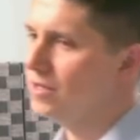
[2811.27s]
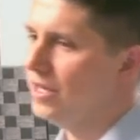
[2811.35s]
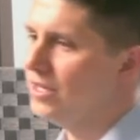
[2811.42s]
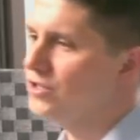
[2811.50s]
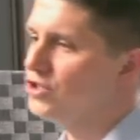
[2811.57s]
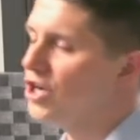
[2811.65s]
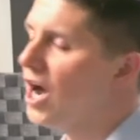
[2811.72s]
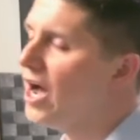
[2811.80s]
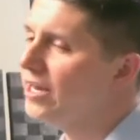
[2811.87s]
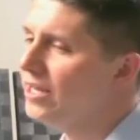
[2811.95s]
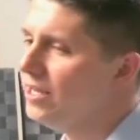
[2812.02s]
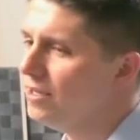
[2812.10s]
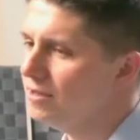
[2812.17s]
and
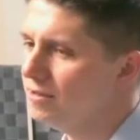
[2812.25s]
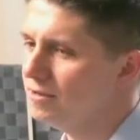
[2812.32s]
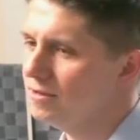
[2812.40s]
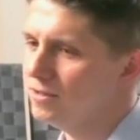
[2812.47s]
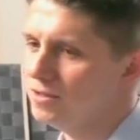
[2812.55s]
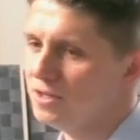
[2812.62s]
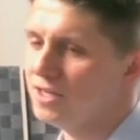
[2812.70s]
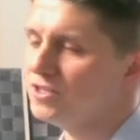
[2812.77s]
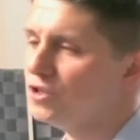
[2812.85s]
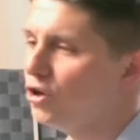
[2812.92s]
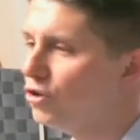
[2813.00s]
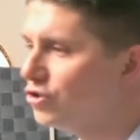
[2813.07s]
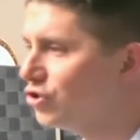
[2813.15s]
Johnny
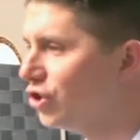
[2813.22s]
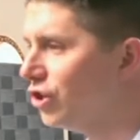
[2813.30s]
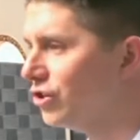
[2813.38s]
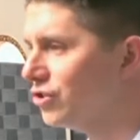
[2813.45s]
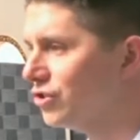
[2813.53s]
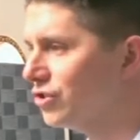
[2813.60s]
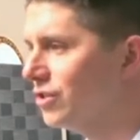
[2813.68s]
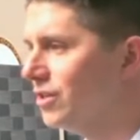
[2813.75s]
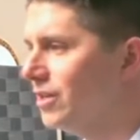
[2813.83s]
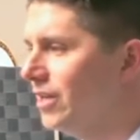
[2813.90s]
doesn't go to church,